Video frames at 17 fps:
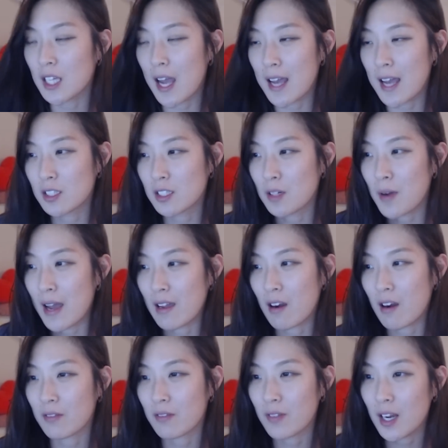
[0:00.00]
EXO
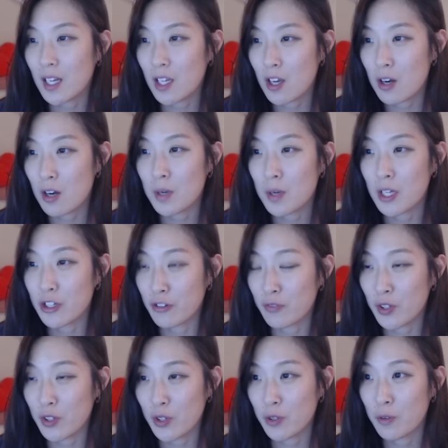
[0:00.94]
iHeartRadio
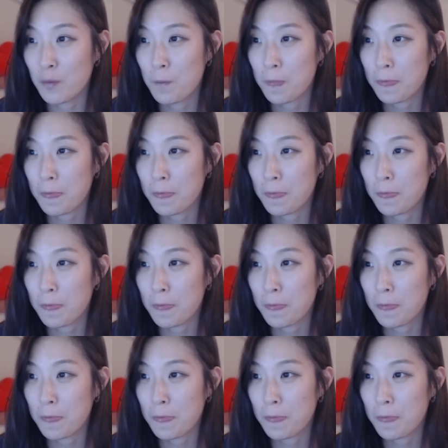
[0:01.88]
interview